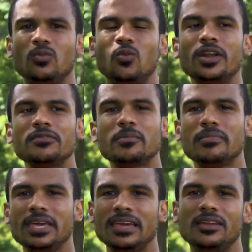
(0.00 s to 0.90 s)
one of the
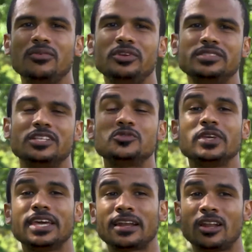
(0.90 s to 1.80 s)
main reasons
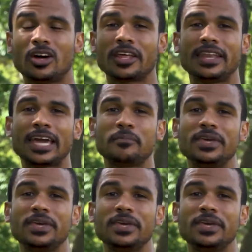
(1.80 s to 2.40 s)
we get a lot of neck